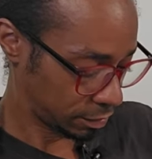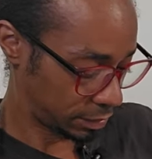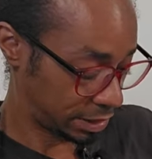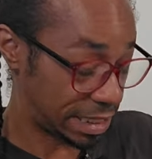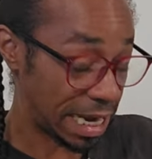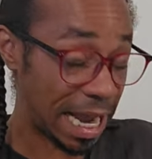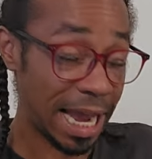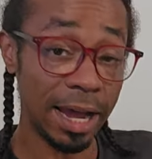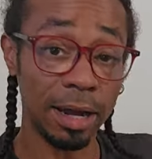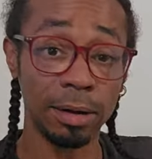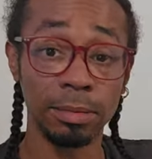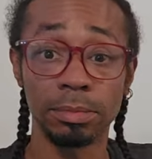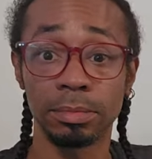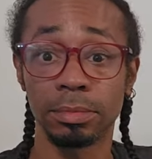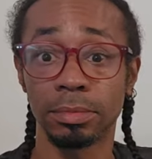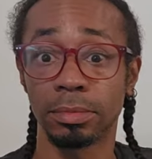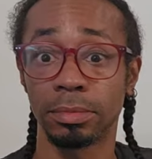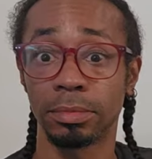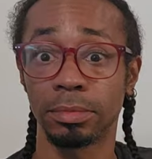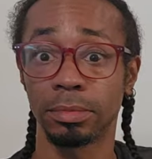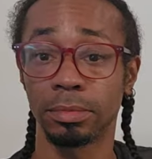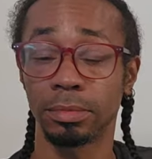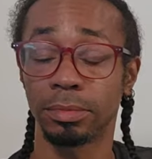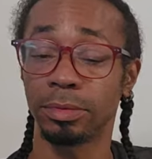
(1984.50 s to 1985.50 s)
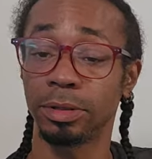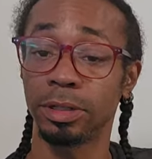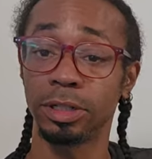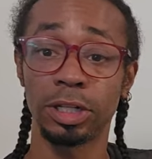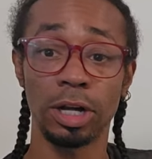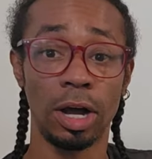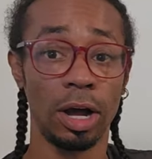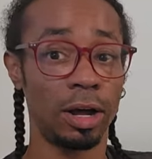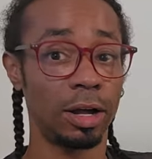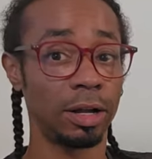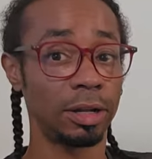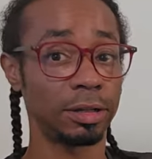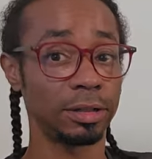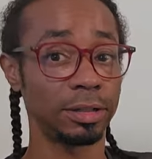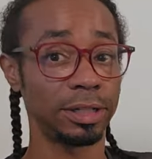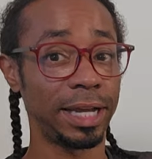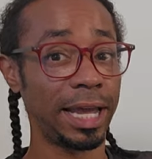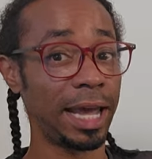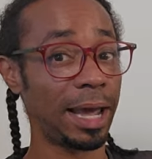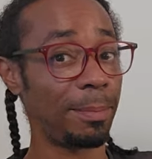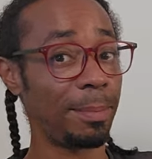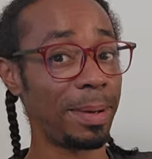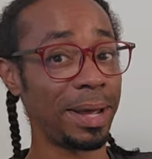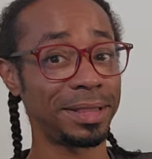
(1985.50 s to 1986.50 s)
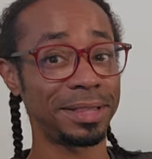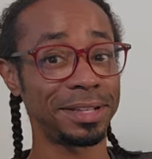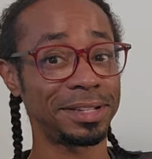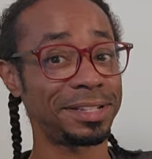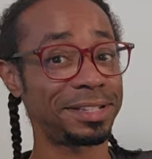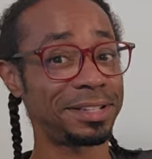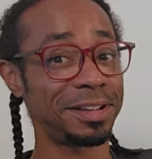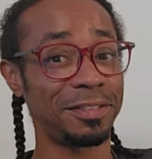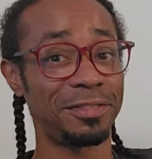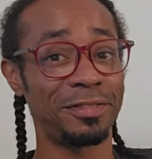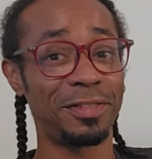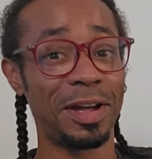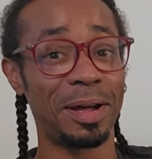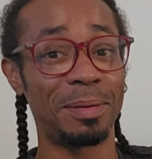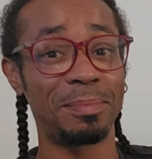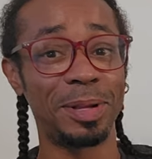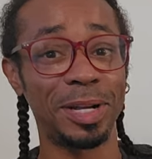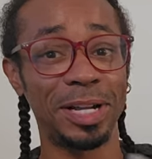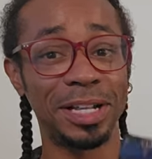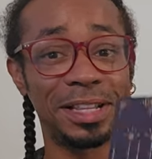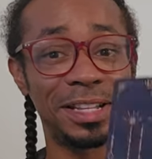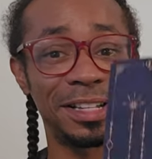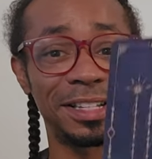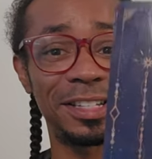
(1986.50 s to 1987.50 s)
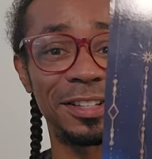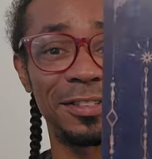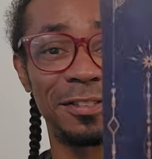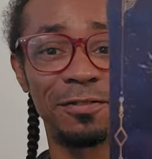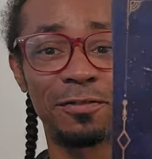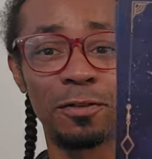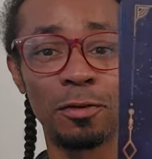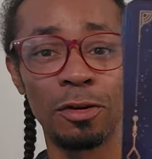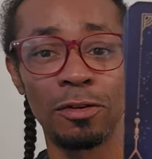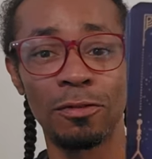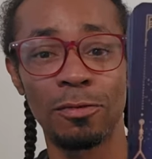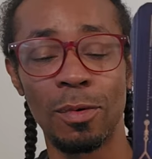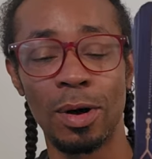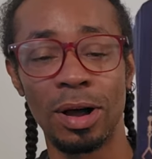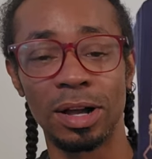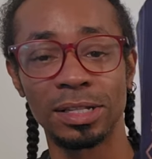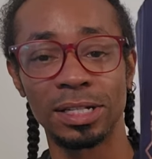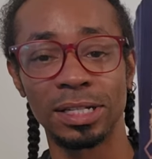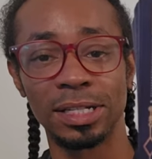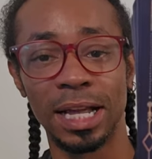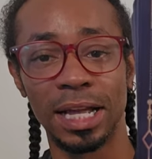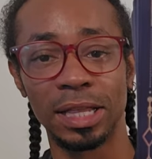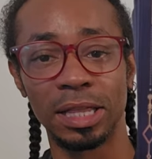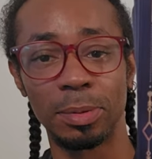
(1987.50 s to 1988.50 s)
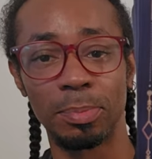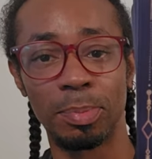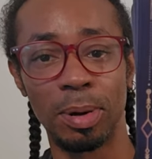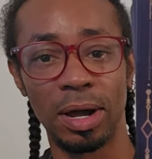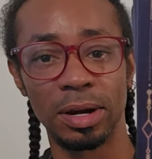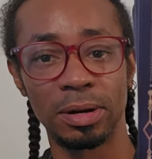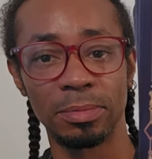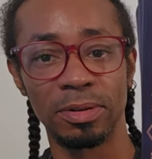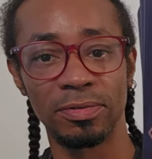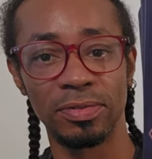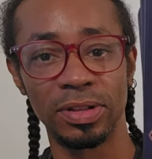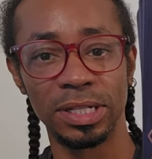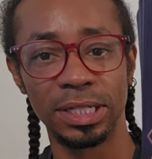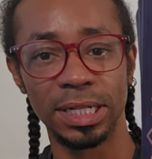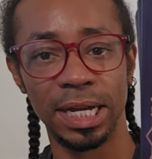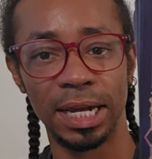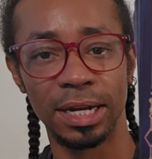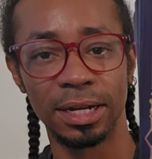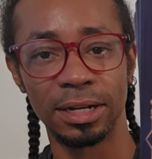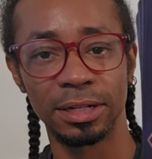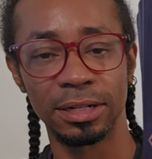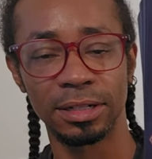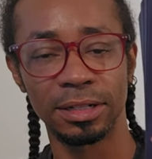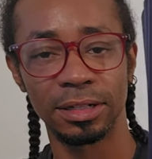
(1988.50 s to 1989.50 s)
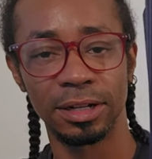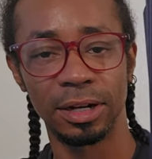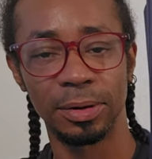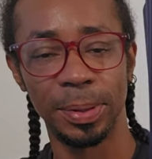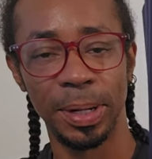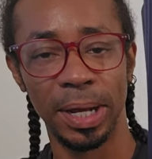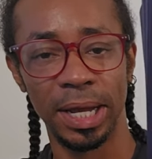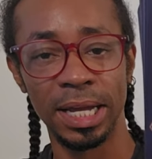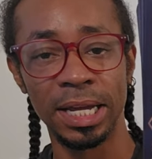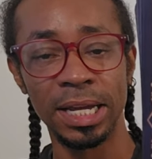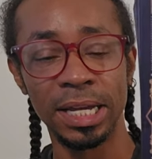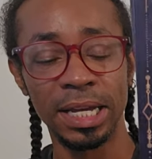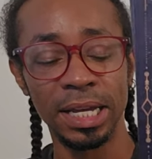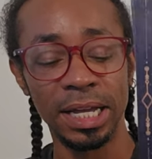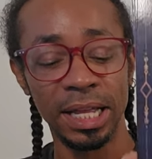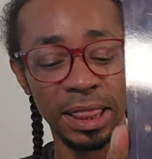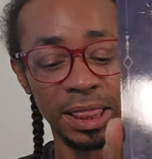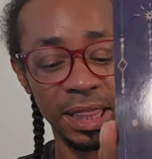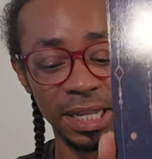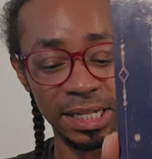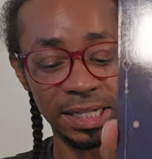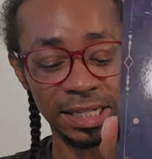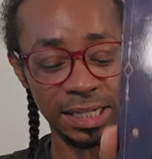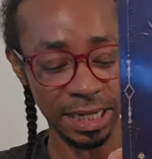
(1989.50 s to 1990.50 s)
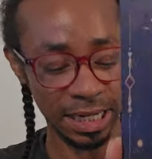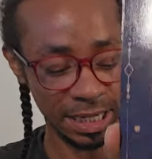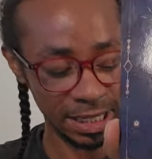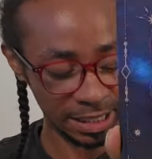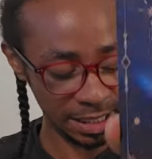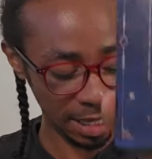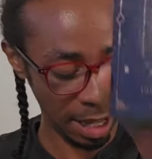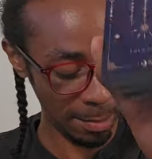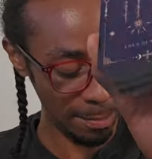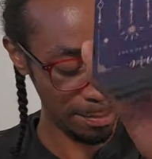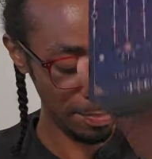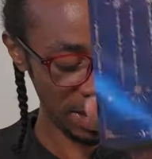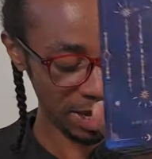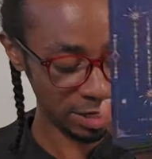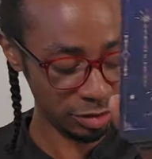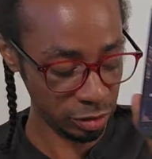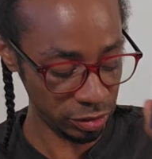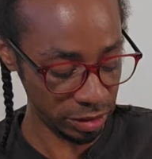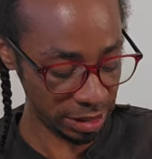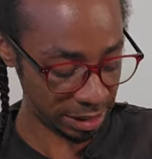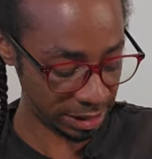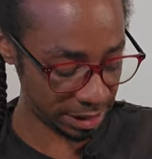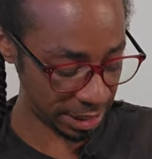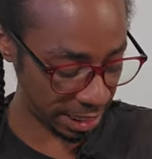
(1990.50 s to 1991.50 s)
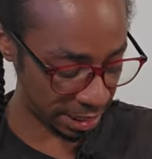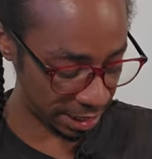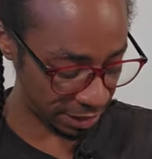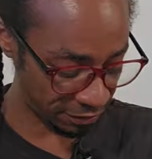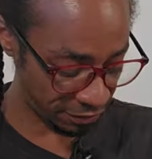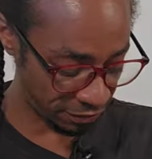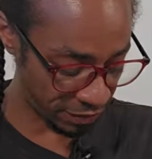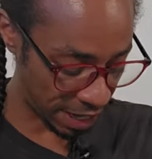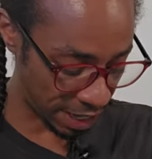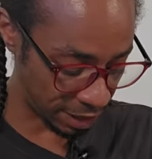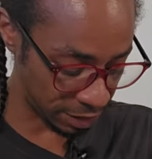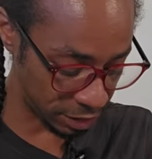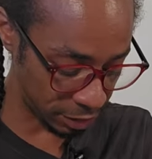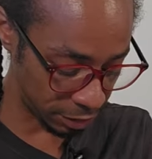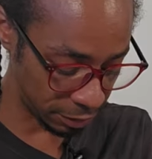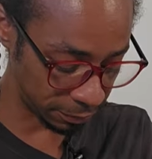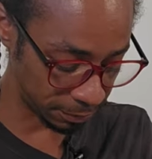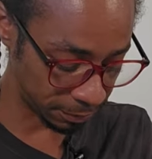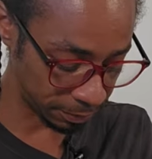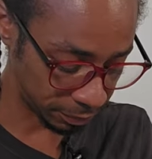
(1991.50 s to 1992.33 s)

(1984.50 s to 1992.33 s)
Damn, y'all can't make this stuff up. Look at this, the Four of Wands is at the bottom of the deck, okay? This is a major deciding factor.